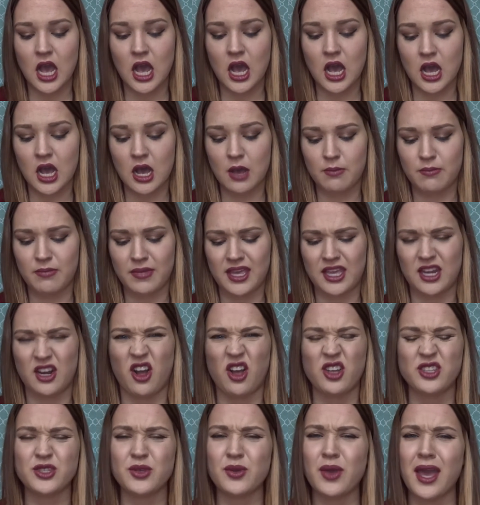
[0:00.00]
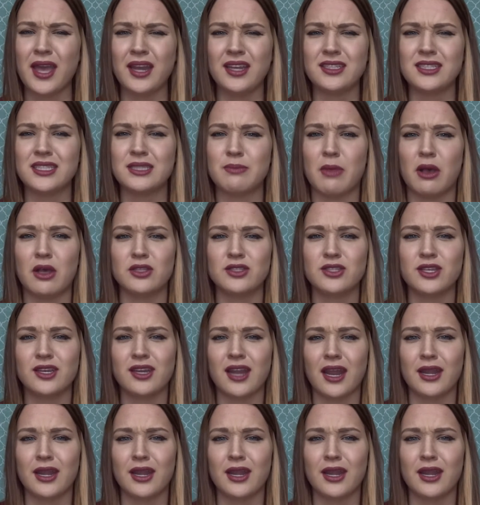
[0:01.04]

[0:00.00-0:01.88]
It also kind of smells good.